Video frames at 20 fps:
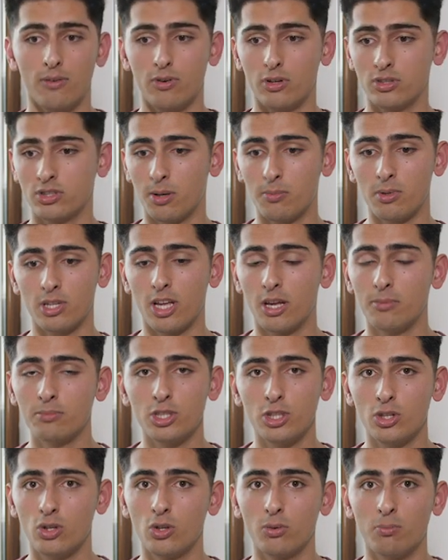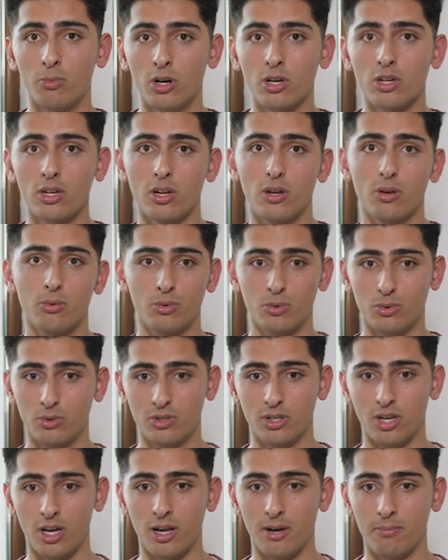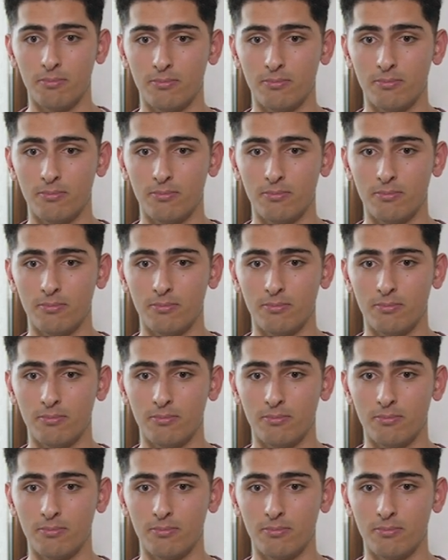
For example, the MCQ book, we would